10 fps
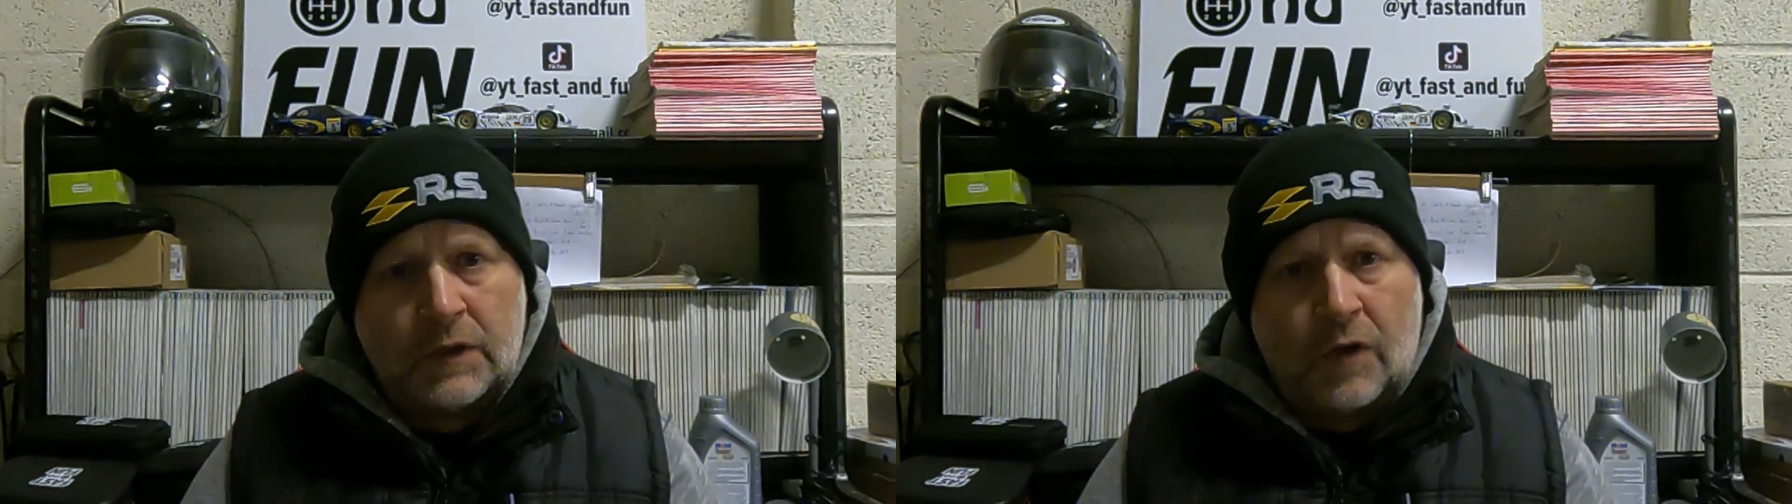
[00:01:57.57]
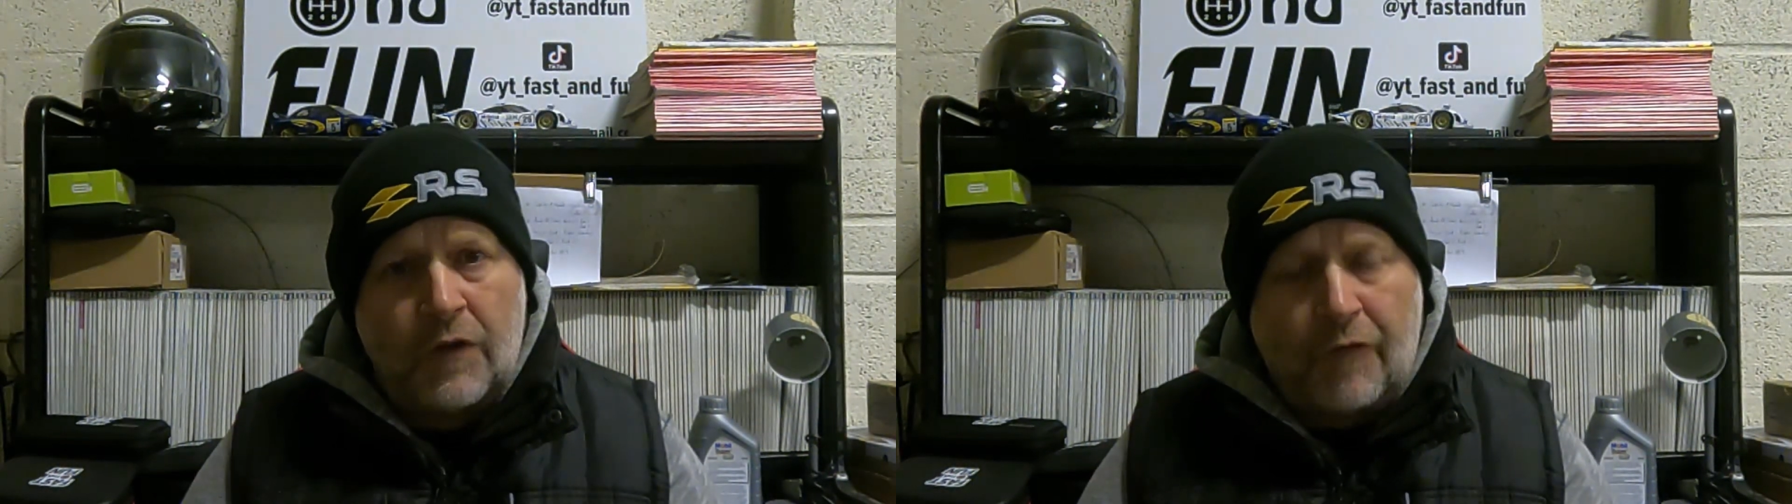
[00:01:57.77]

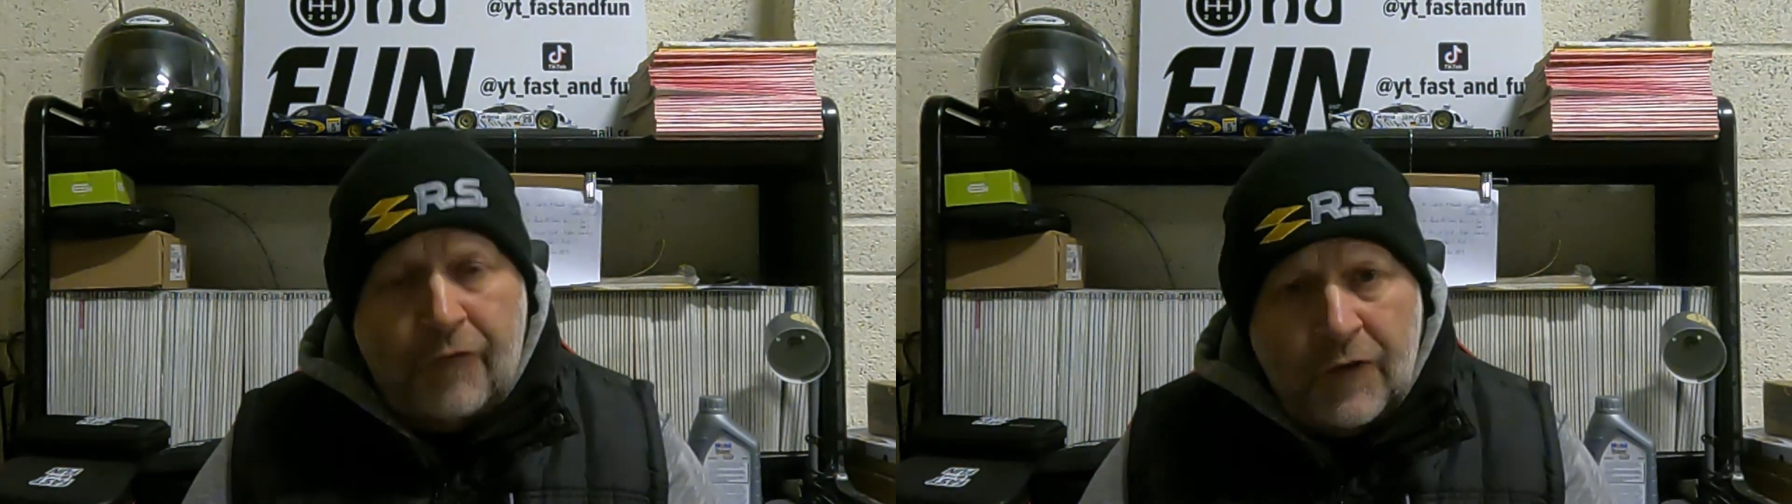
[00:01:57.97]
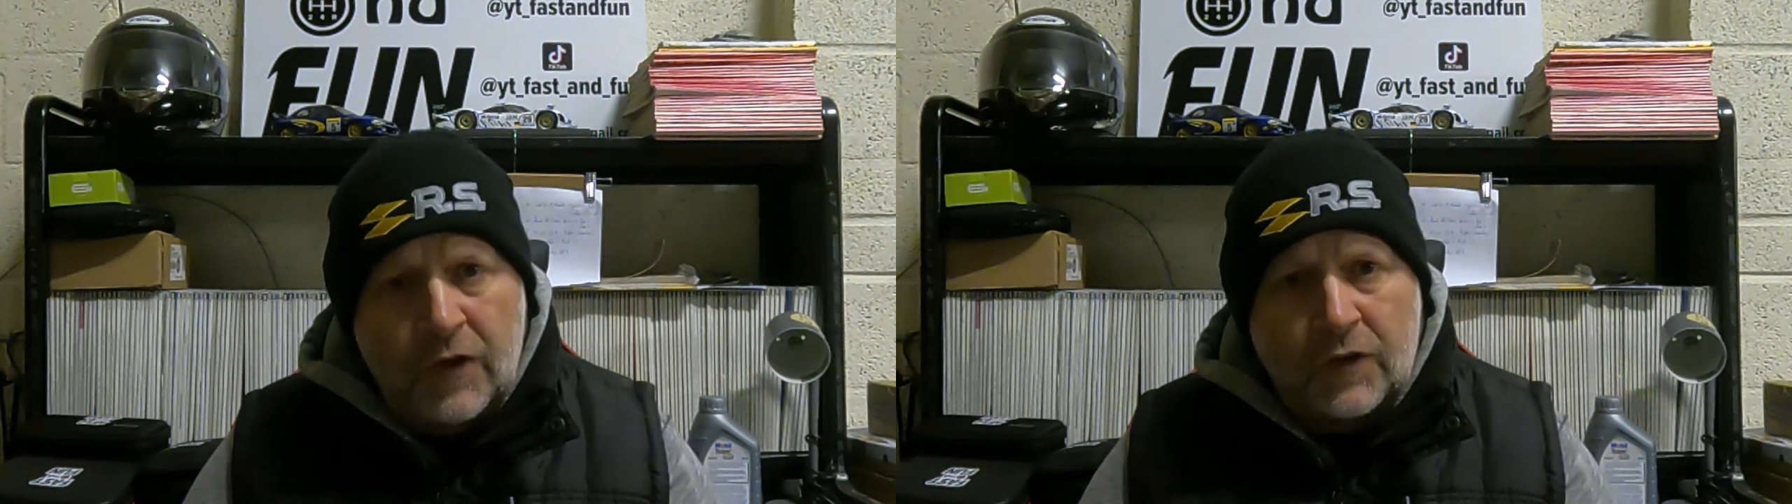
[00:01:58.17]
on the
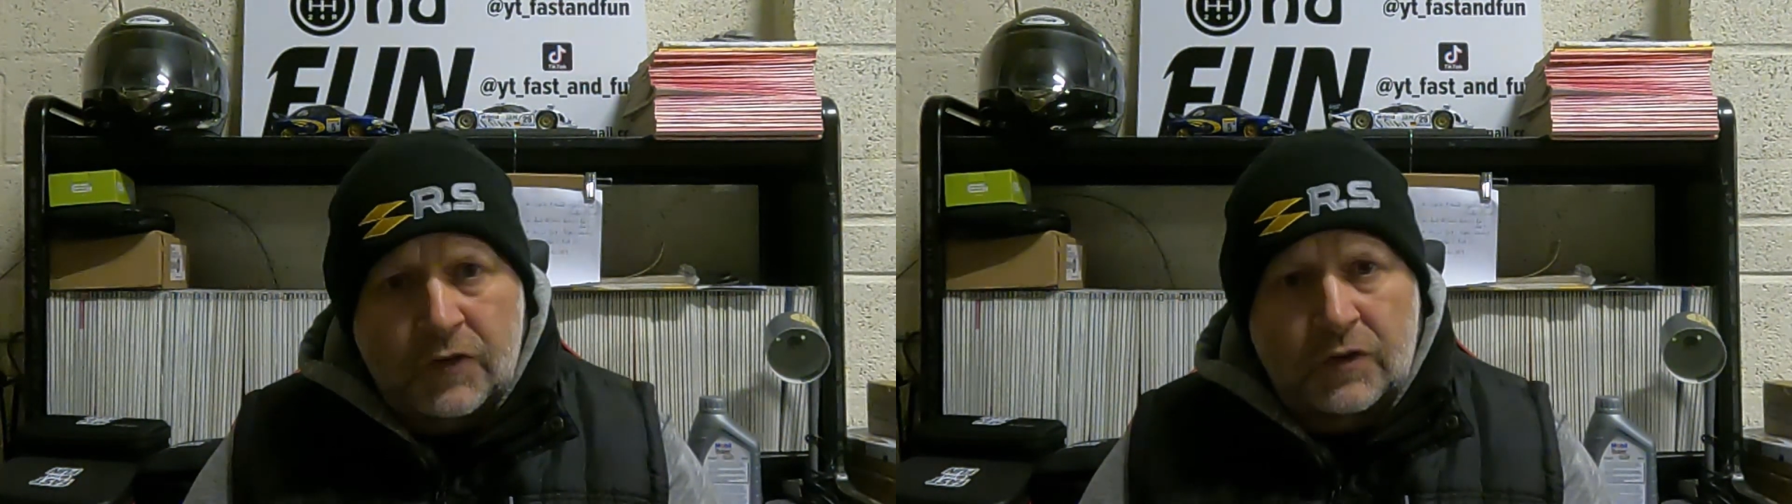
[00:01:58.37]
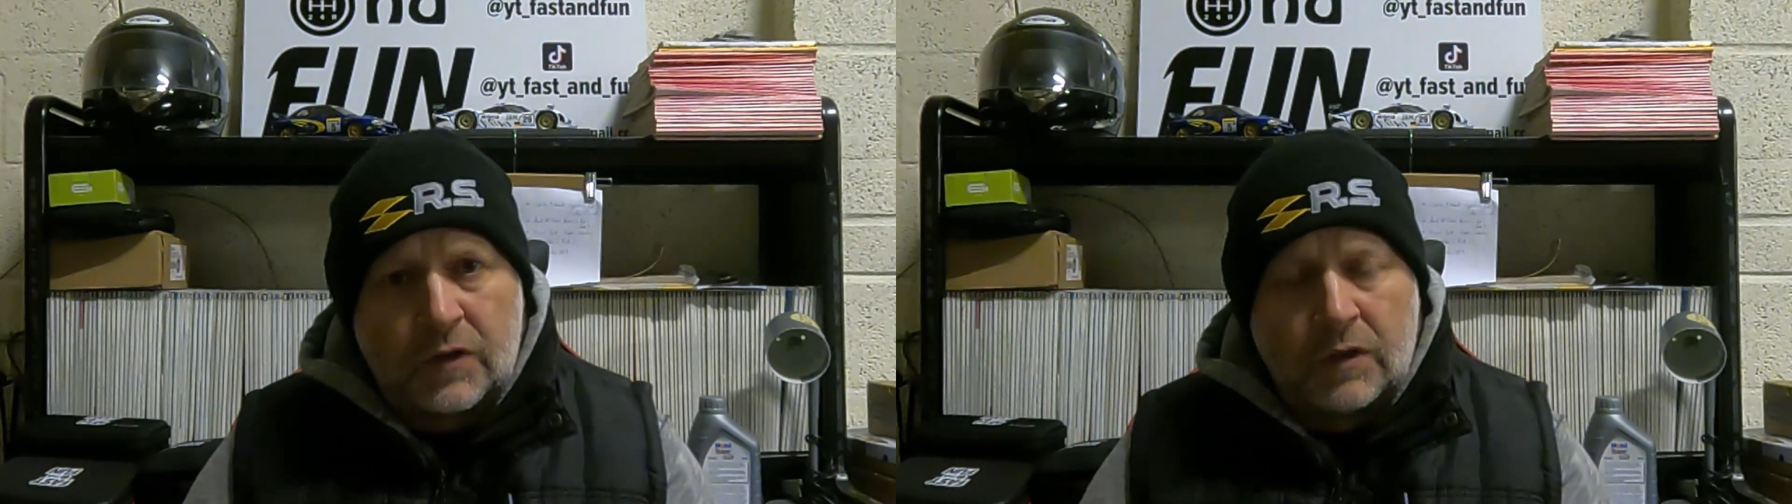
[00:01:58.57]

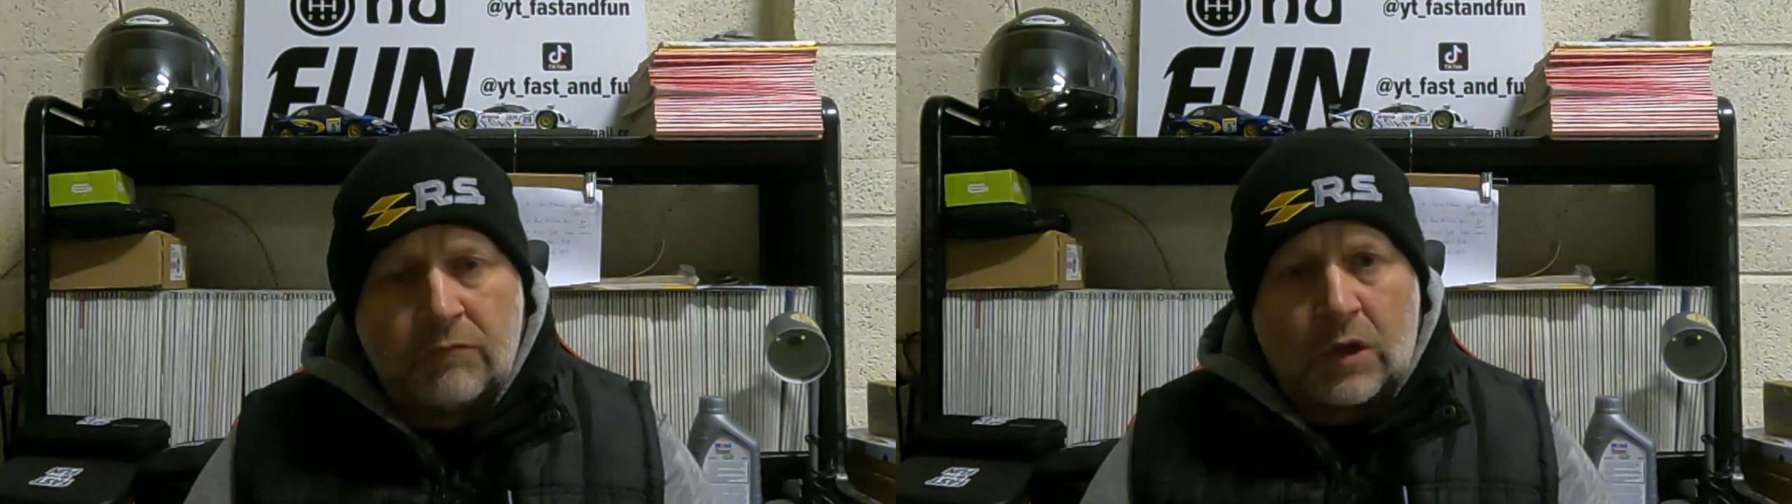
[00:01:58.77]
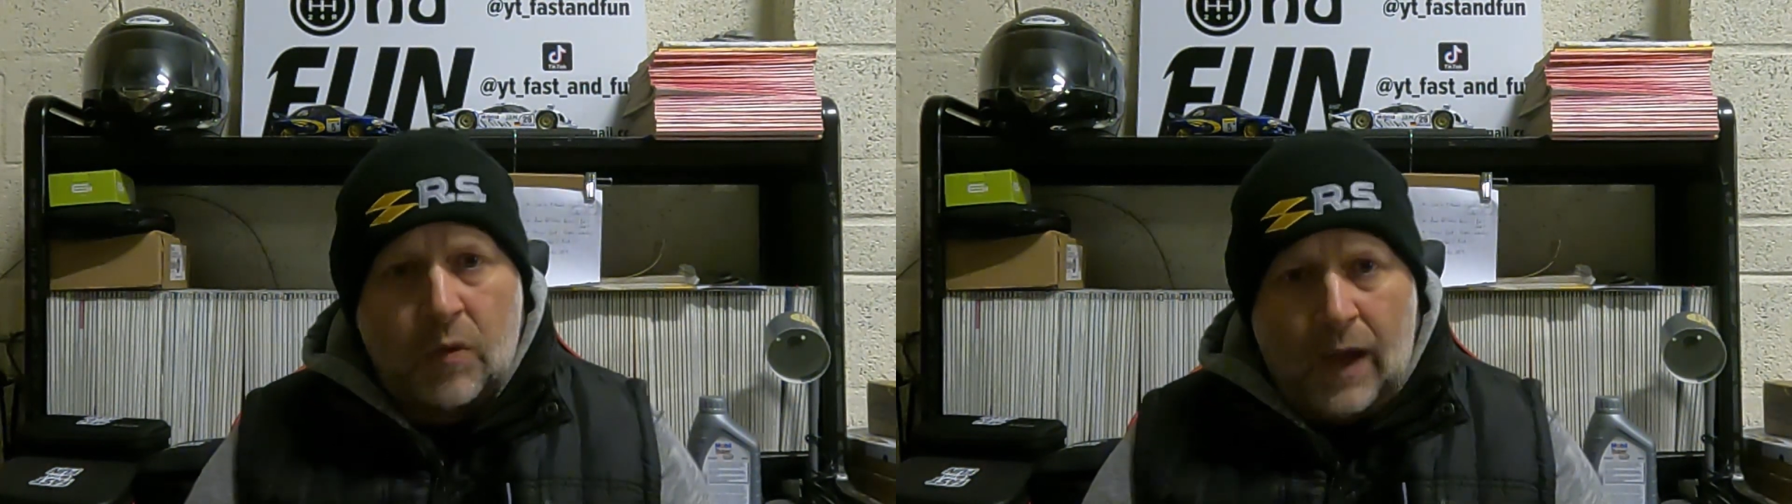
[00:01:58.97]
first
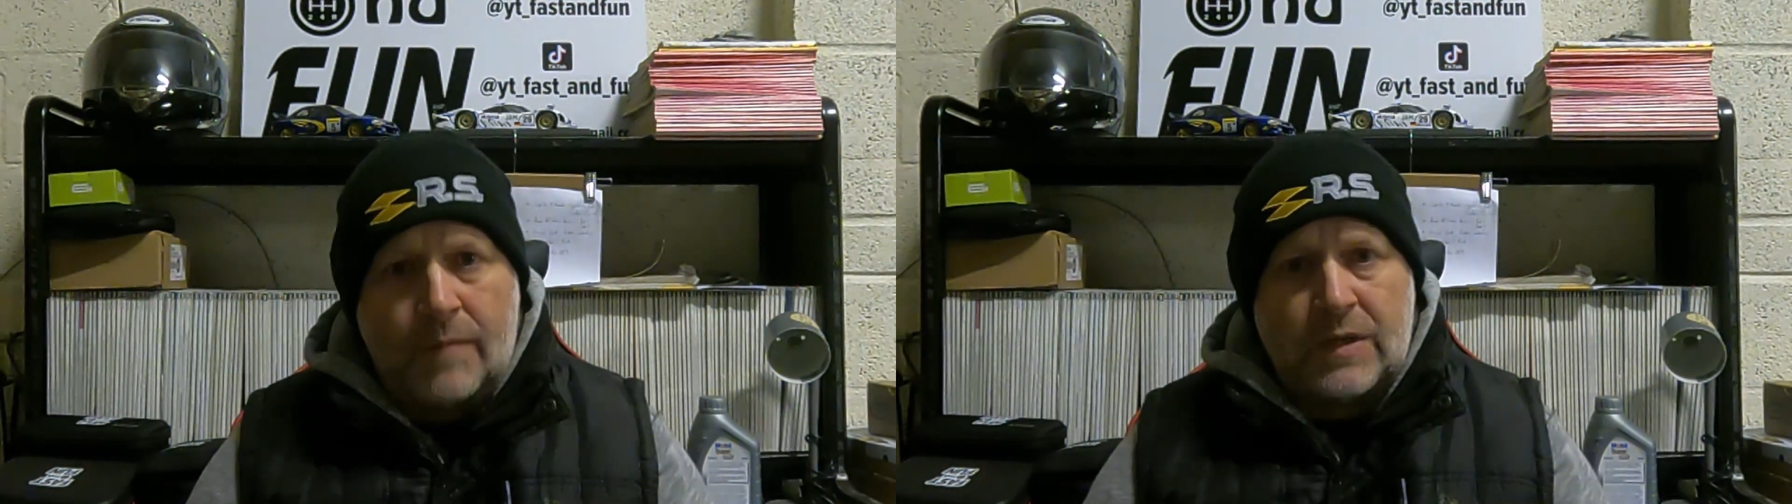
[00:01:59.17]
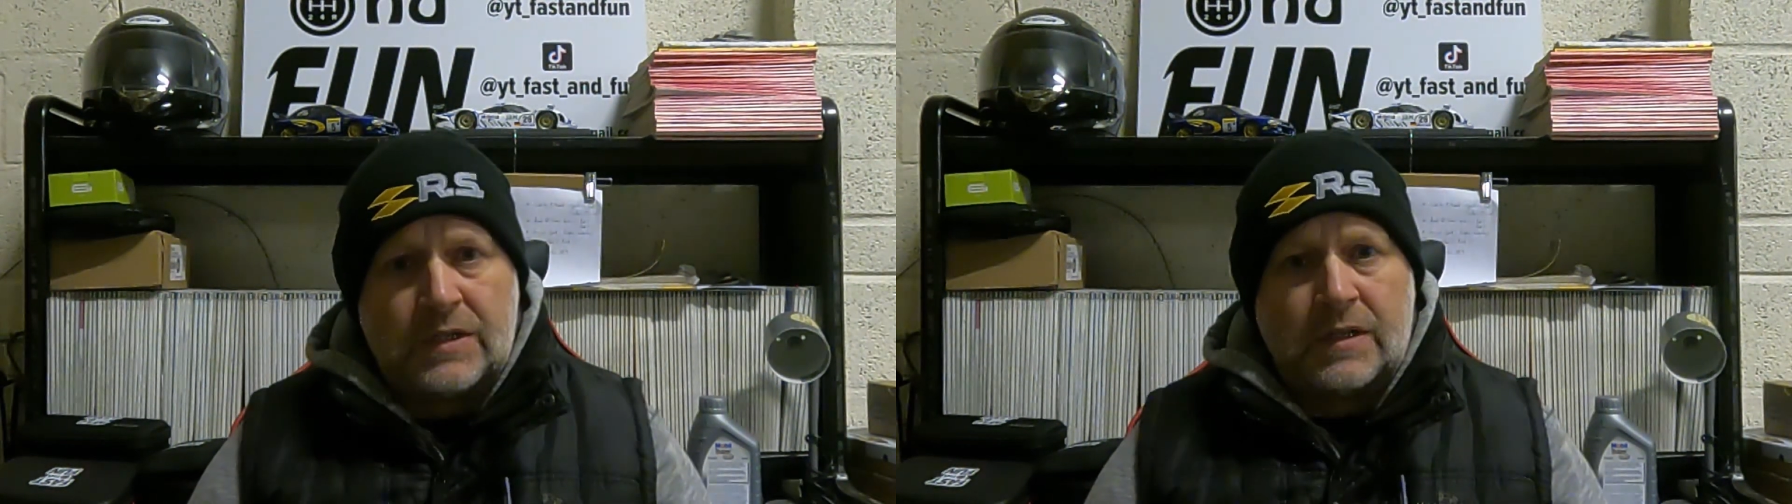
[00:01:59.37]

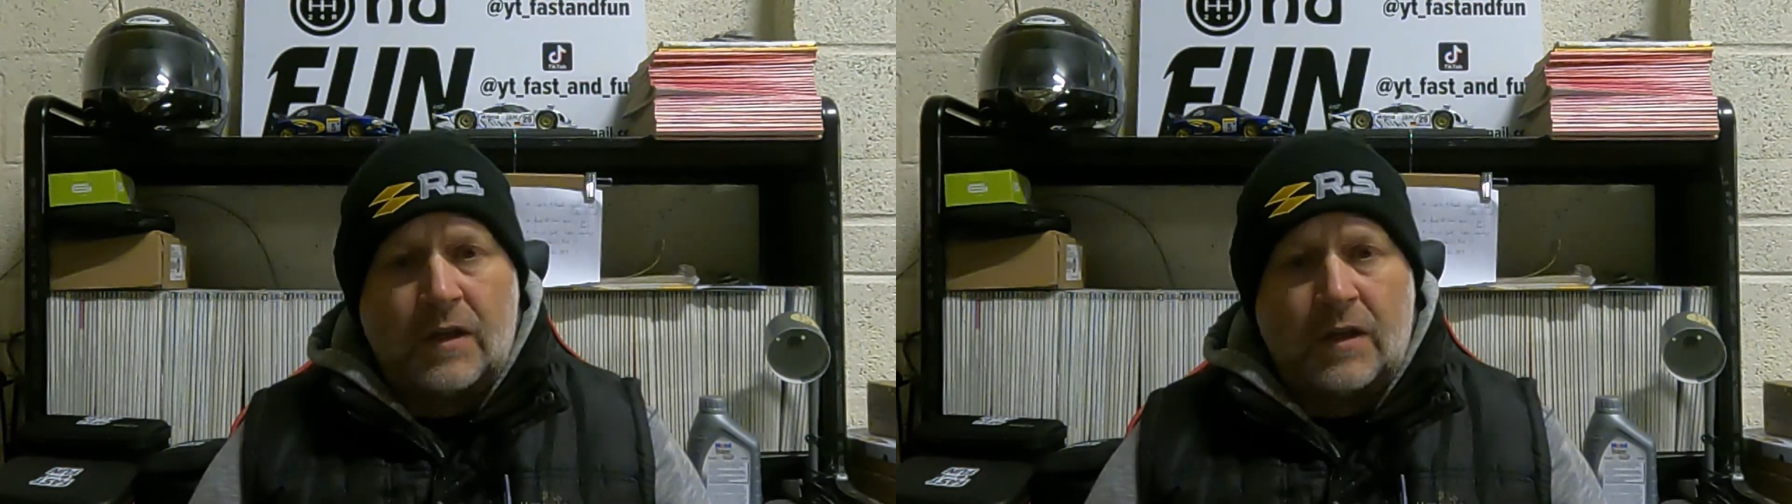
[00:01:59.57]
requirement